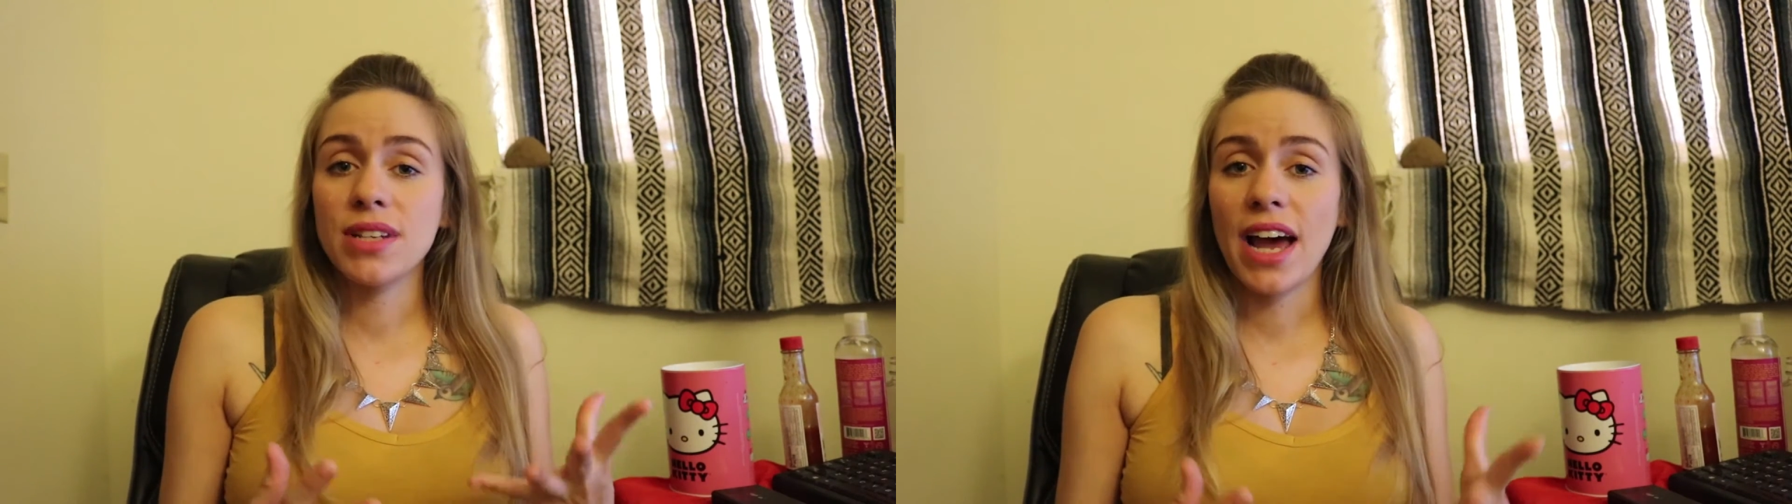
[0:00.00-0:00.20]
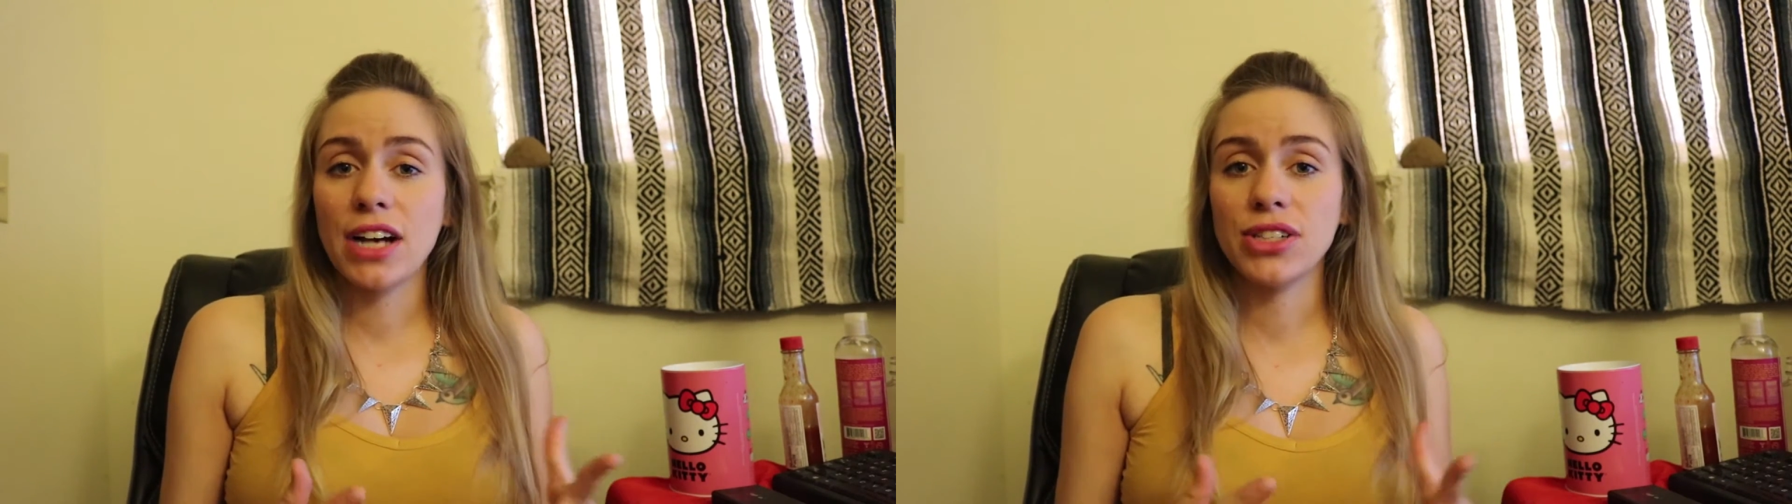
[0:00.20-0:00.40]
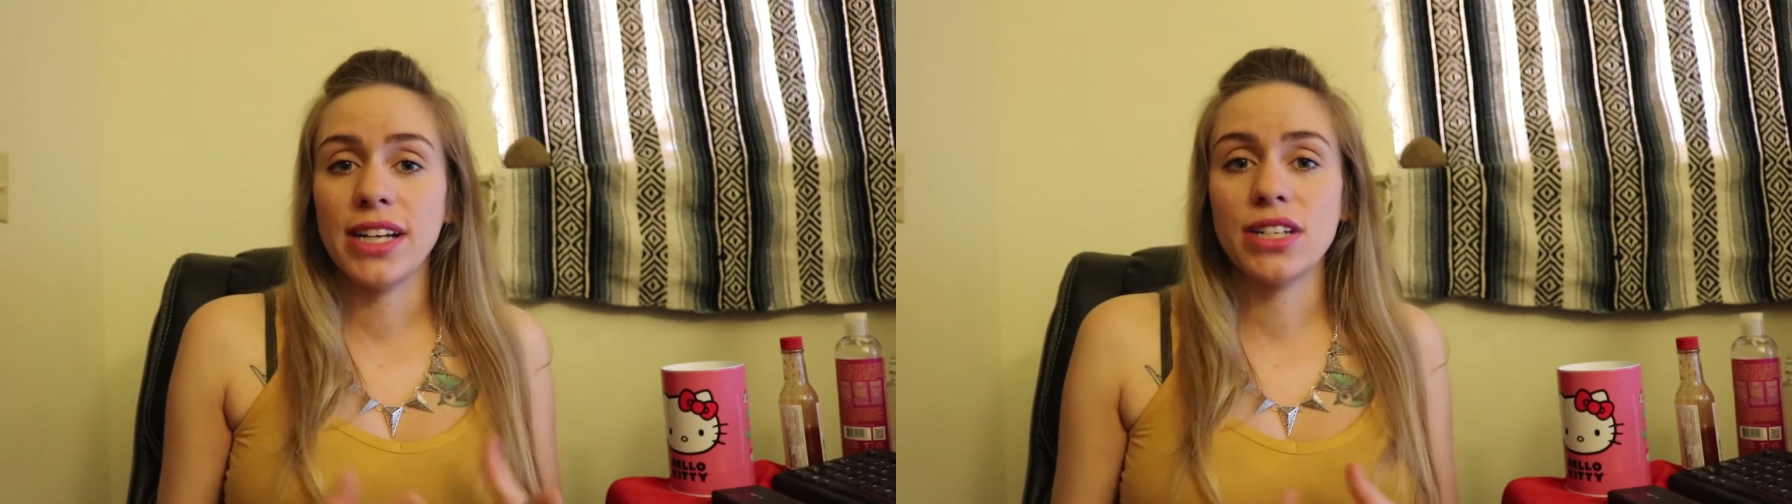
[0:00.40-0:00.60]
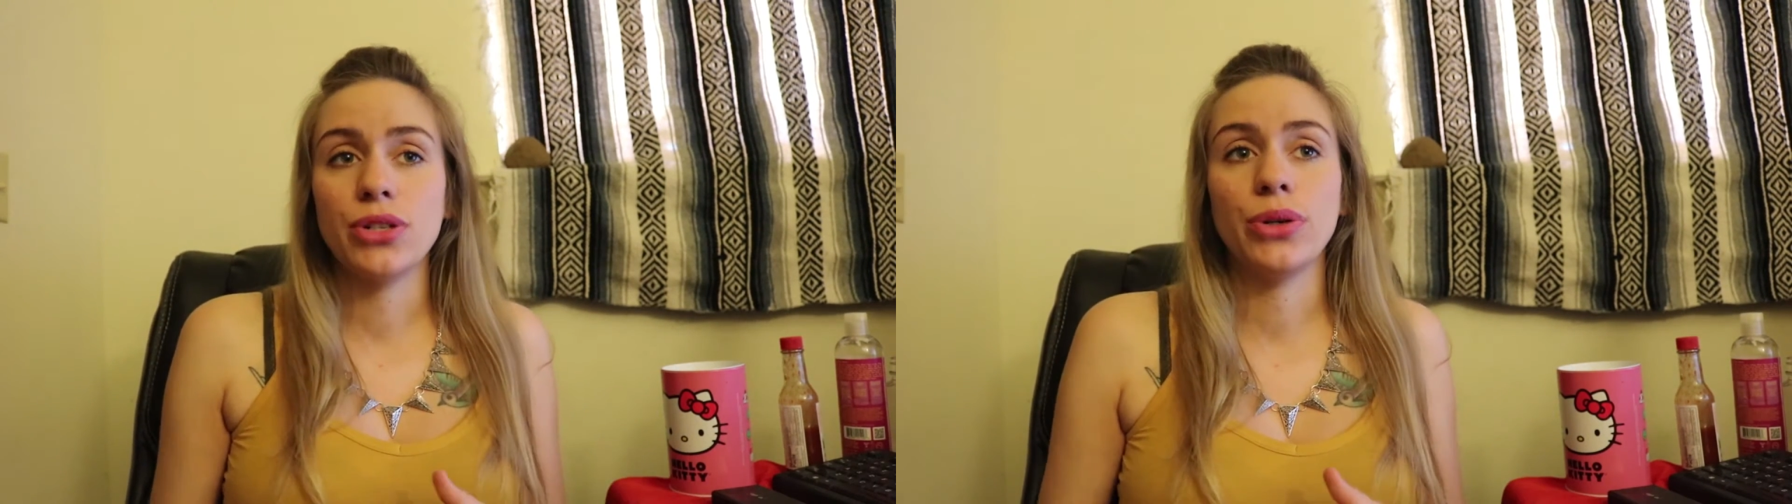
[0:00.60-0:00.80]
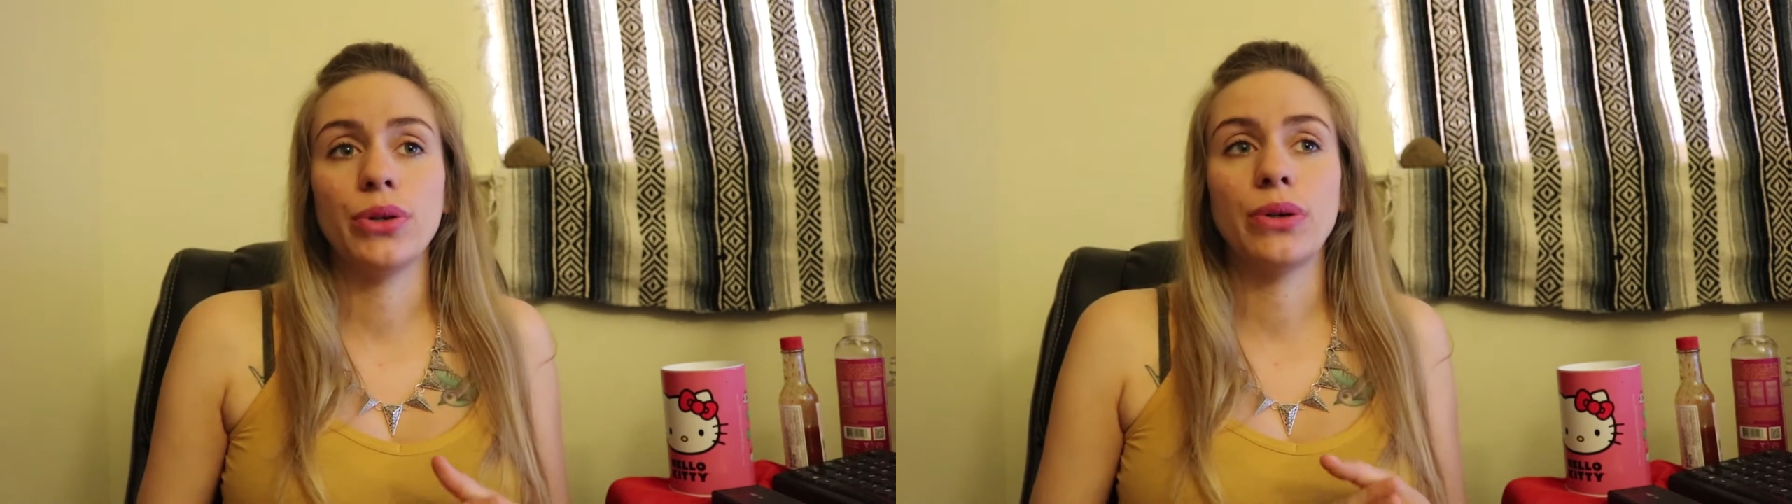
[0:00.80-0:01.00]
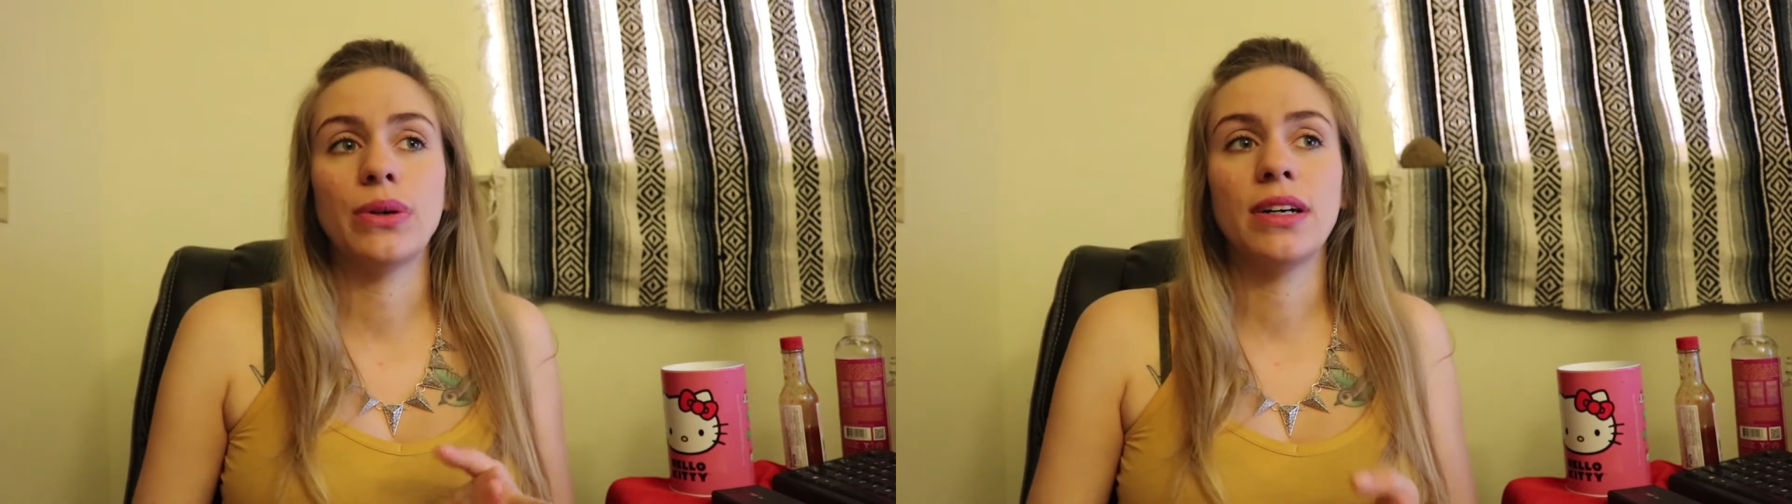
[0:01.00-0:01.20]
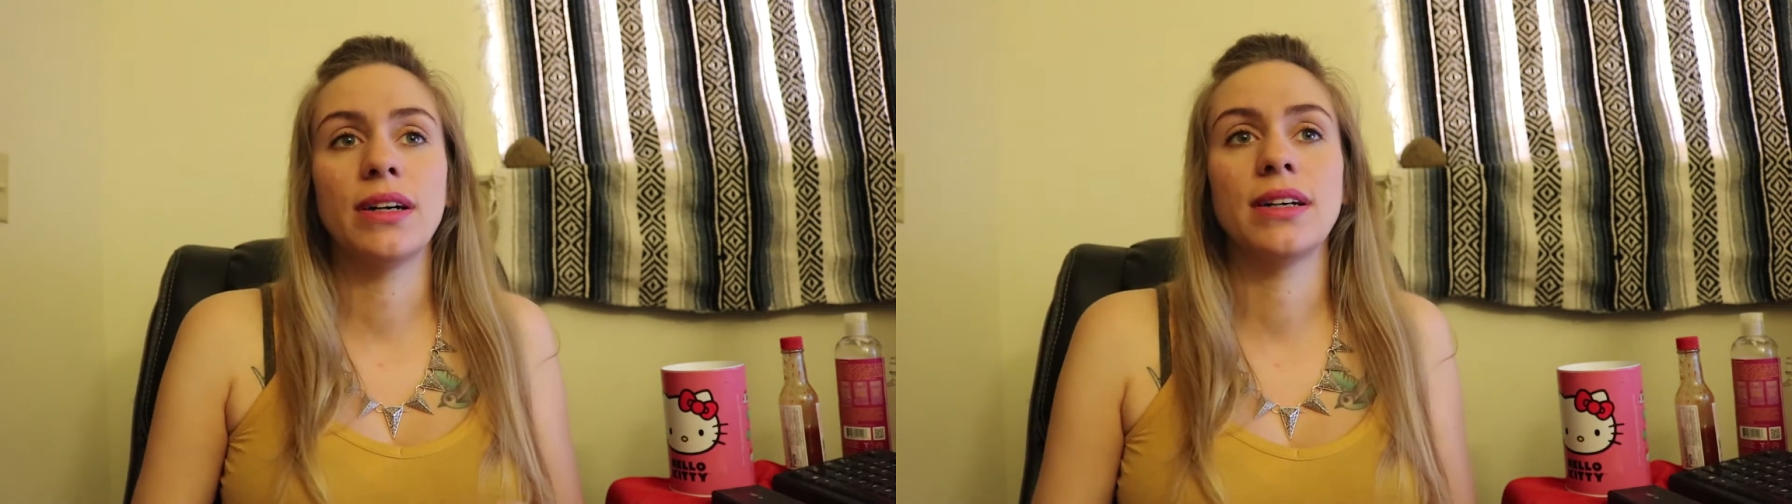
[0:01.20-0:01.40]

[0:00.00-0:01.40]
to actually get to